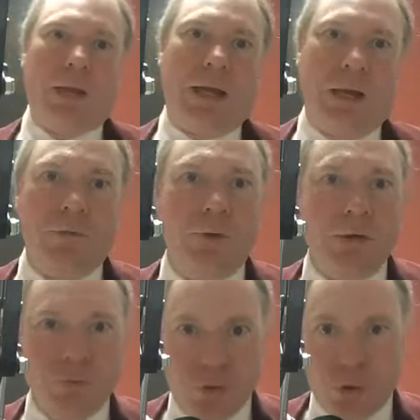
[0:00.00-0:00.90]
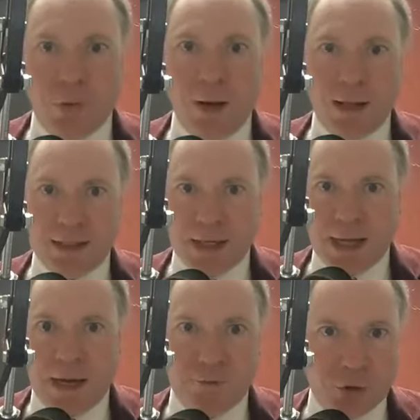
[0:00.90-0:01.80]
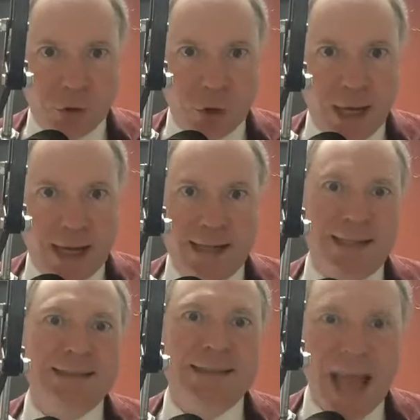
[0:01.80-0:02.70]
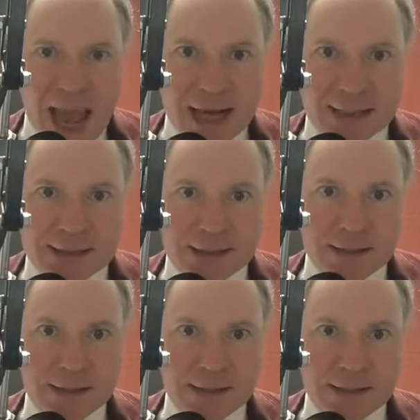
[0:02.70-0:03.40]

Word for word: And we do, I think, have to look at intent,